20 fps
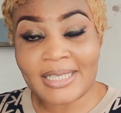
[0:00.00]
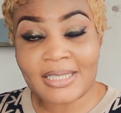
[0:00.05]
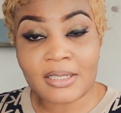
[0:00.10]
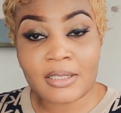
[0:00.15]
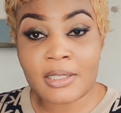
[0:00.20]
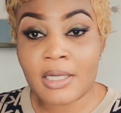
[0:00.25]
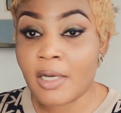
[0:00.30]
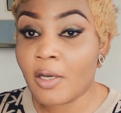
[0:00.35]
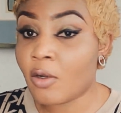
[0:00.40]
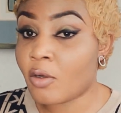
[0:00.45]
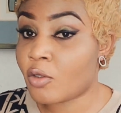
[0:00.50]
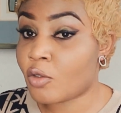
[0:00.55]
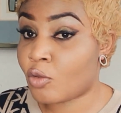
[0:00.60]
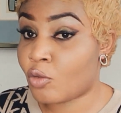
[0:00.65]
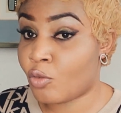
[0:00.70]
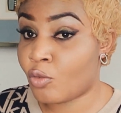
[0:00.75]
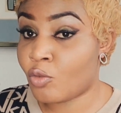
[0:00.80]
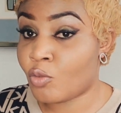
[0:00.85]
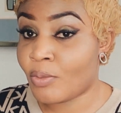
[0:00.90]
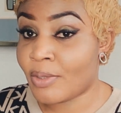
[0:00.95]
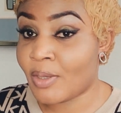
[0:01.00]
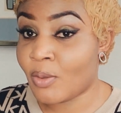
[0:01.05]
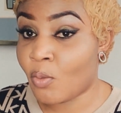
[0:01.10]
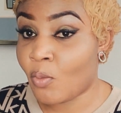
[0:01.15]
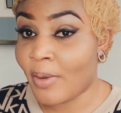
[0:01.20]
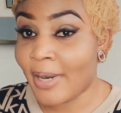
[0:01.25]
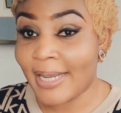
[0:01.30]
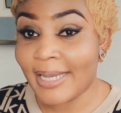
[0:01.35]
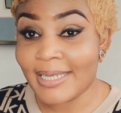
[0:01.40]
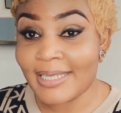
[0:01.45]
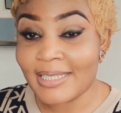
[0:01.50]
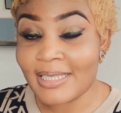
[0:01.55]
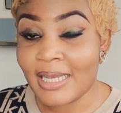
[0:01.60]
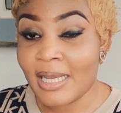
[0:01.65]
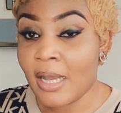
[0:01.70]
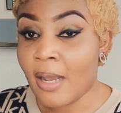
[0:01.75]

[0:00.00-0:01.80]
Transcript: She looked good with the weight,